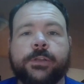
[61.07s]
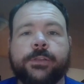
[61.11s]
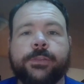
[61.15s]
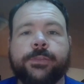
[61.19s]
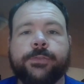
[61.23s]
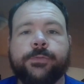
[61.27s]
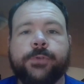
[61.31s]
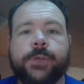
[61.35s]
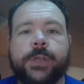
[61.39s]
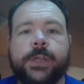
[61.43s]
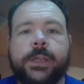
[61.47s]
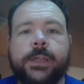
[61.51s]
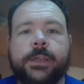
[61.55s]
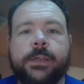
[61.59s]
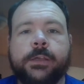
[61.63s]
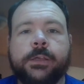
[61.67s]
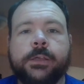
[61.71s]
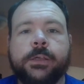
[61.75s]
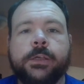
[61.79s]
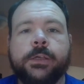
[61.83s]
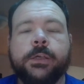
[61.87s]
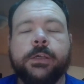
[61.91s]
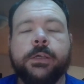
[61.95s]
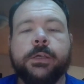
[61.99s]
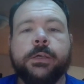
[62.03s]
3,
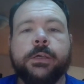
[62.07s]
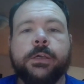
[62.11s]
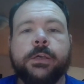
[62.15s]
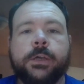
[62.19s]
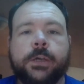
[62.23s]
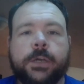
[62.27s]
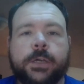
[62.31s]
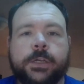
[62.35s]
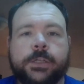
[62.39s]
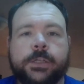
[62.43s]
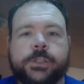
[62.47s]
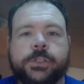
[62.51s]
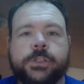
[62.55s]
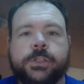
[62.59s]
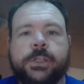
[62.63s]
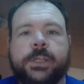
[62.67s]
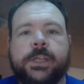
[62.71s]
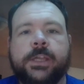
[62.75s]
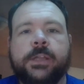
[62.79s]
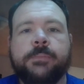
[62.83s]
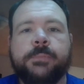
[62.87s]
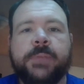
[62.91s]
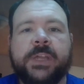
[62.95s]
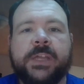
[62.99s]
Chelan,